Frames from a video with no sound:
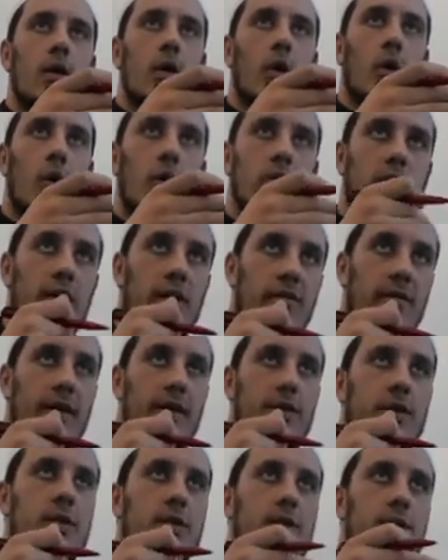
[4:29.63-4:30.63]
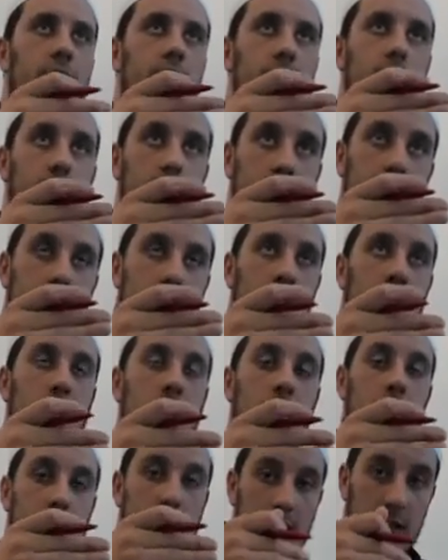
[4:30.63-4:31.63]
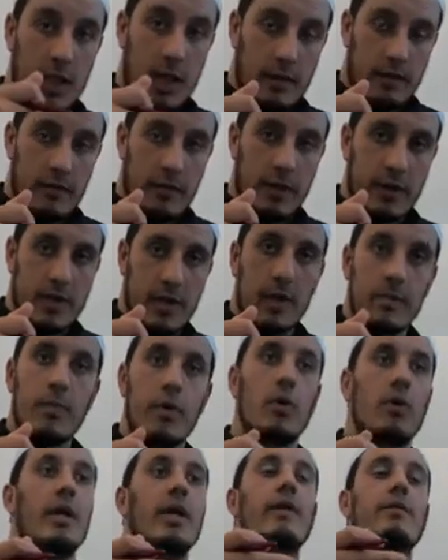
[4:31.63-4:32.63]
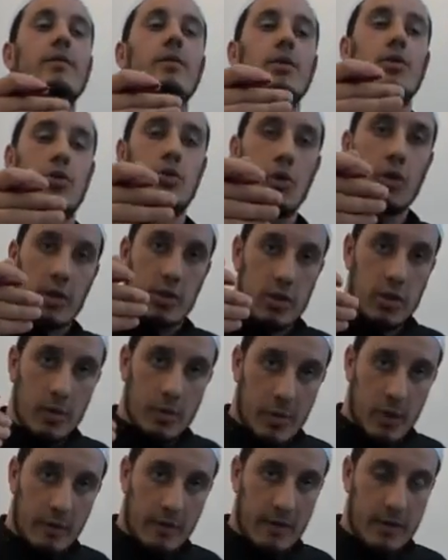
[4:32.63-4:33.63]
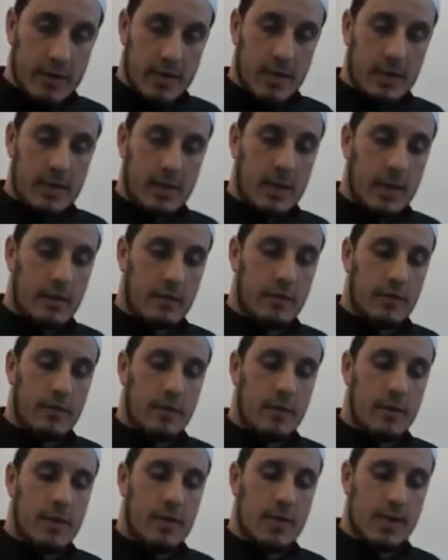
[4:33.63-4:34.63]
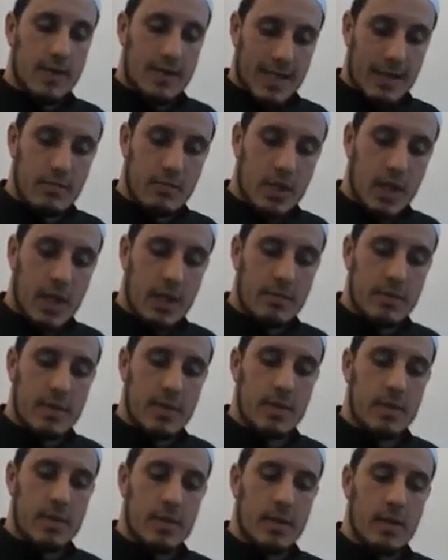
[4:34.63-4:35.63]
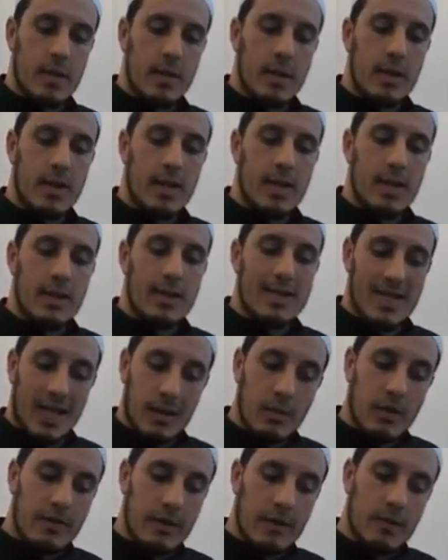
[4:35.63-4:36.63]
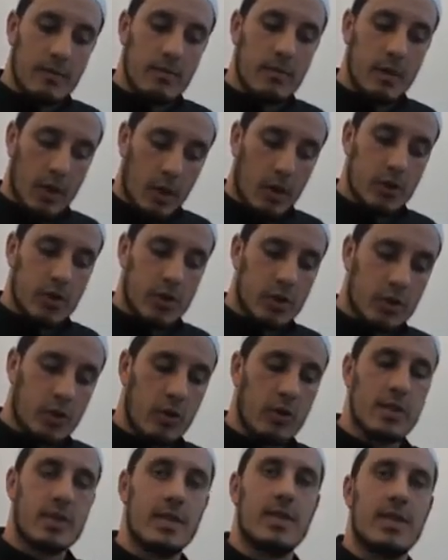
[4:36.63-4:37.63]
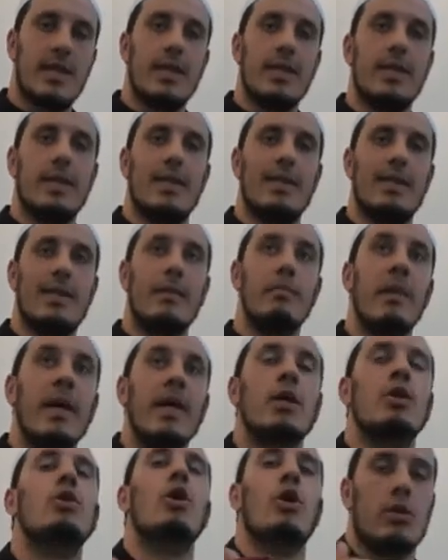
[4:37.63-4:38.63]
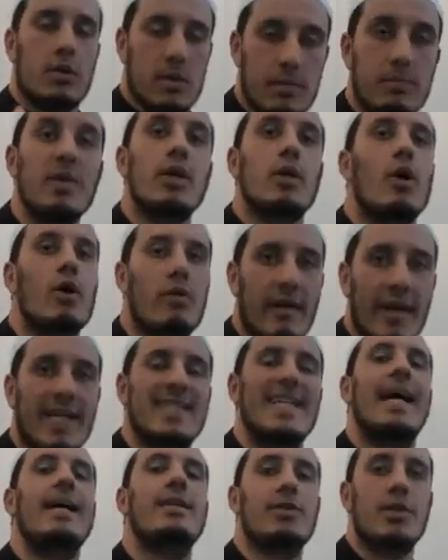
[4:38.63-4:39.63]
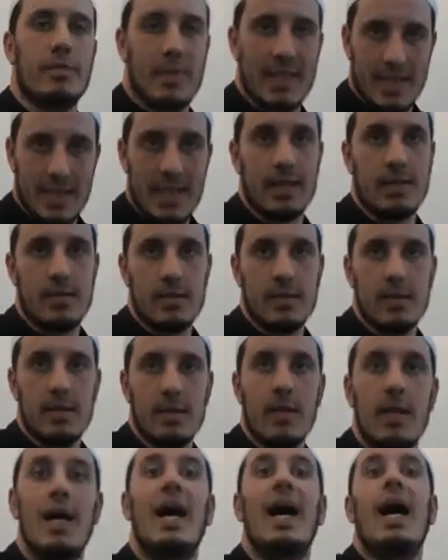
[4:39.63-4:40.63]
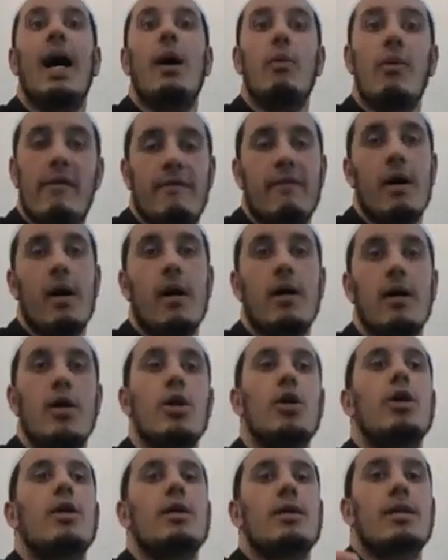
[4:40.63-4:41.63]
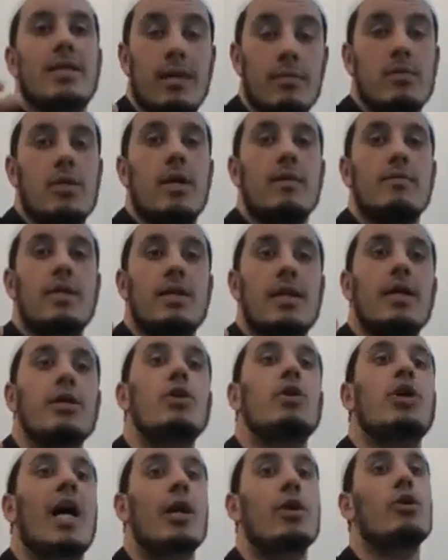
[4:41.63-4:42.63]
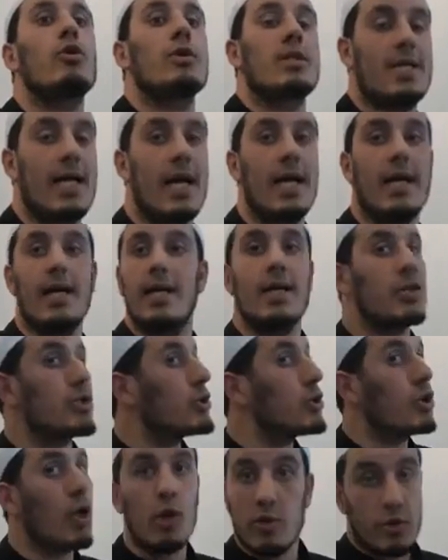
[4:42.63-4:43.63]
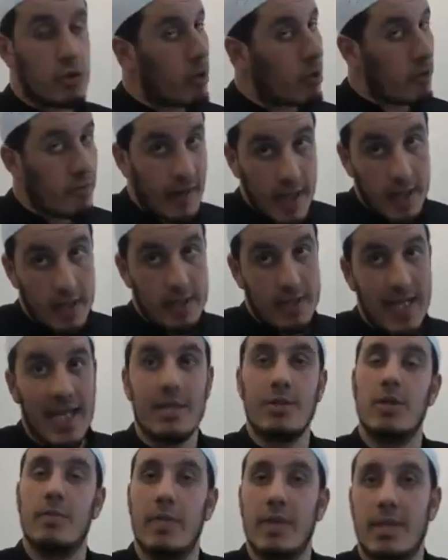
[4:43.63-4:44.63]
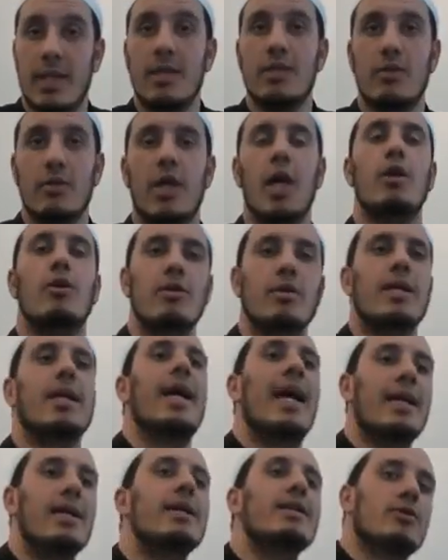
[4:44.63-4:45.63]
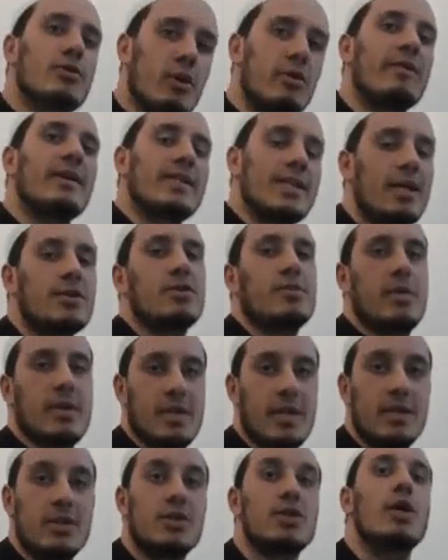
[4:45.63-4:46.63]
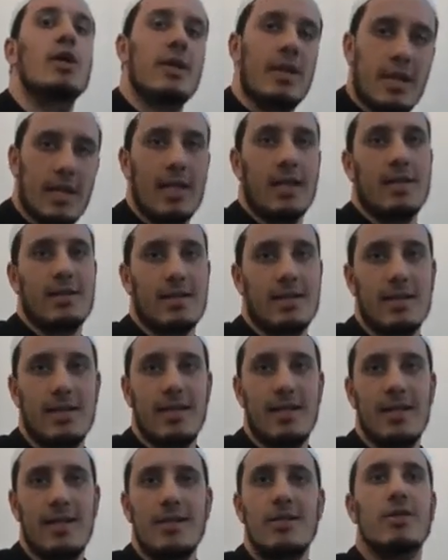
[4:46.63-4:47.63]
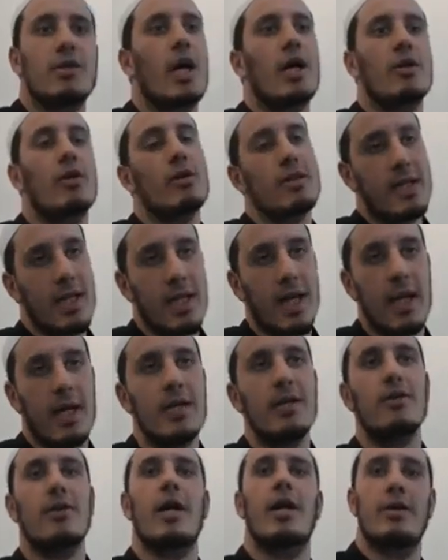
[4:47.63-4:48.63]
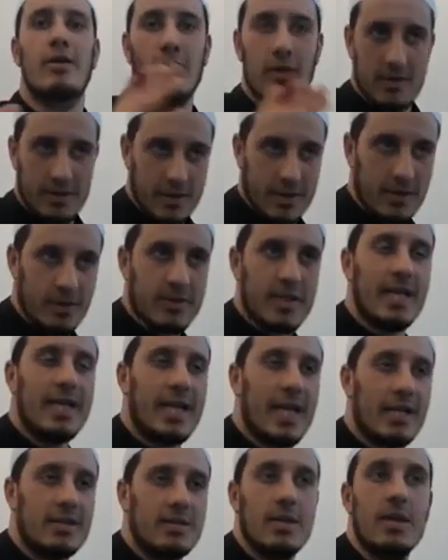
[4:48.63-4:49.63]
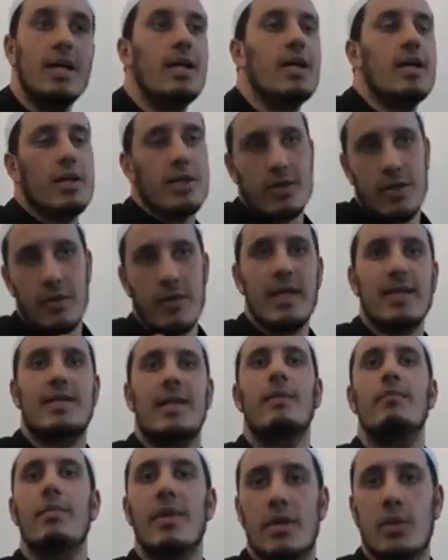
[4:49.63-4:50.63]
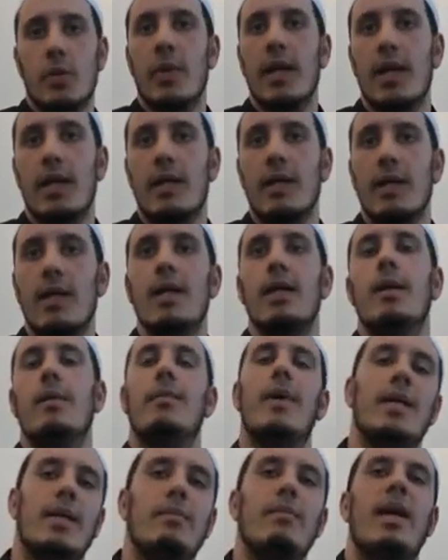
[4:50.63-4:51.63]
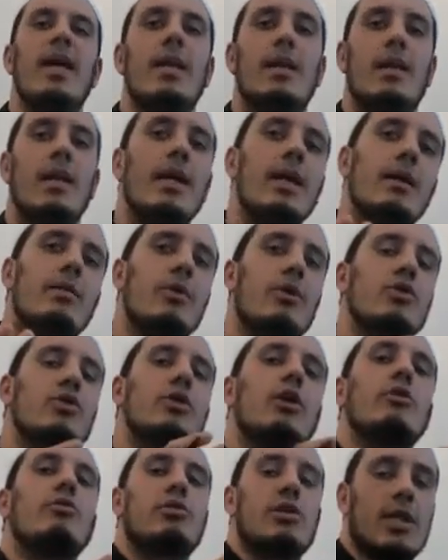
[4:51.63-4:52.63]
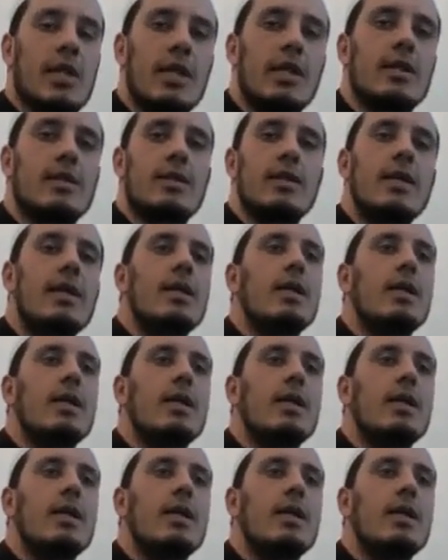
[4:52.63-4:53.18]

all the narrations in, in terms of the seerah, for example, or even the stories of the prophets and stuff, sometimes some of them, a lot of the scholars, they say they may not be correct 100%. However, sometimes he said you cannot say it's not correct 100% so you cannot say it's correct 100% certain things you cannot deny it you cannot you know take action so it's in between but the main thing because those things